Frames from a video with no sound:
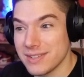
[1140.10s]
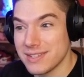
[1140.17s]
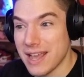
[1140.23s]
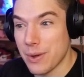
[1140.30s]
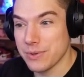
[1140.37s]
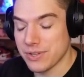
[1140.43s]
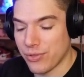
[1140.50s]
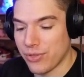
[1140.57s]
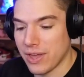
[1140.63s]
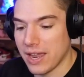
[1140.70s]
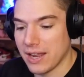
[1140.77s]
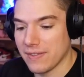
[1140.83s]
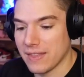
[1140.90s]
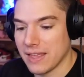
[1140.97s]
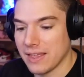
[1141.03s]
that was a
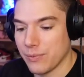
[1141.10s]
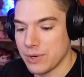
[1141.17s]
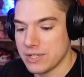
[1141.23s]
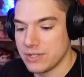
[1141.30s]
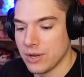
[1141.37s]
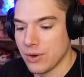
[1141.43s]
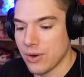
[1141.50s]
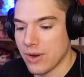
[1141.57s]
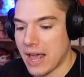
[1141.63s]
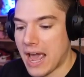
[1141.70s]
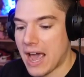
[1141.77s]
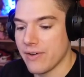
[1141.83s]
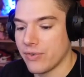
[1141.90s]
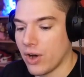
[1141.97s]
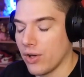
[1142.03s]
thing, and that we still don't
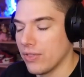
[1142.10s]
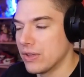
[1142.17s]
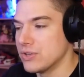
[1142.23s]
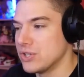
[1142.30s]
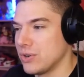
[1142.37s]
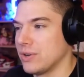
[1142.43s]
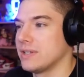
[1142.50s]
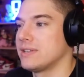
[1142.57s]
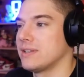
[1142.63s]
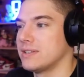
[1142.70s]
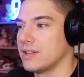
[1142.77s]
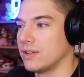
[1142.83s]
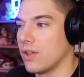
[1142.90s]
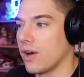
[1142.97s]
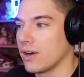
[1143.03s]
have all those units as
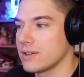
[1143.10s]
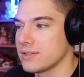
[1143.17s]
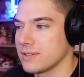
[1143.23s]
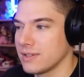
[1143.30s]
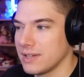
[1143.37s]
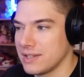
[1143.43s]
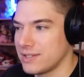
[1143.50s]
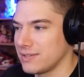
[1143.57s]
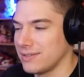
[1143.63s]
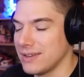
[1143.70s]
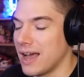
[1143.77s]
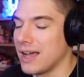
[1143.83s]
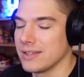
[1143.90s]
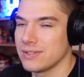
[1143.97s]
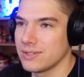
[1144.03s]
LRs. It's
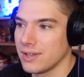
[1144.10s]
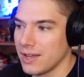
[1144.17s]
nuts.